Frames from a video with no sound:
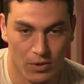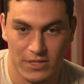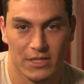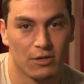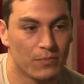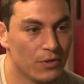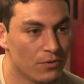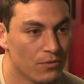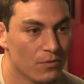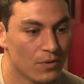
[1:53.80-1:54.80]
want to help
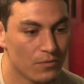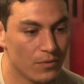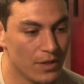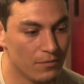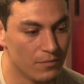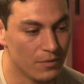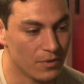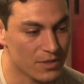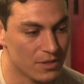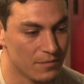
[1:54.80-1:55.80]
you. We
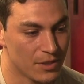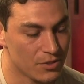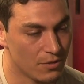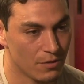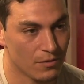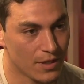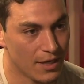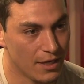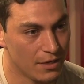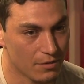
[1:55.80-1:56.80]
want to make sure you're
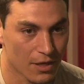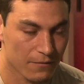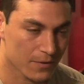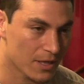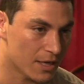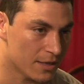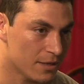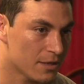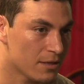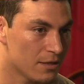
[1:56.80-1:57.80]
okay. You're not
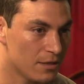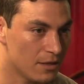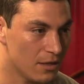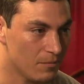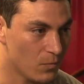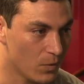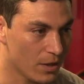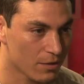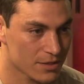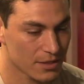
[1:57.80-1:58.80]
forgotten.
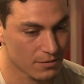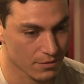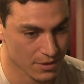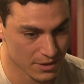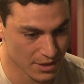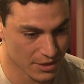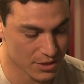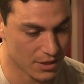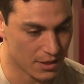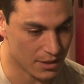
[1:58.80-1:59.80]
We aren't an
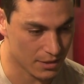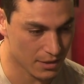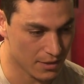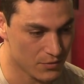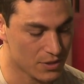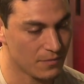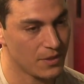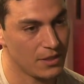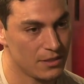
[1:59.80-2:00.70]
organization that gives you something and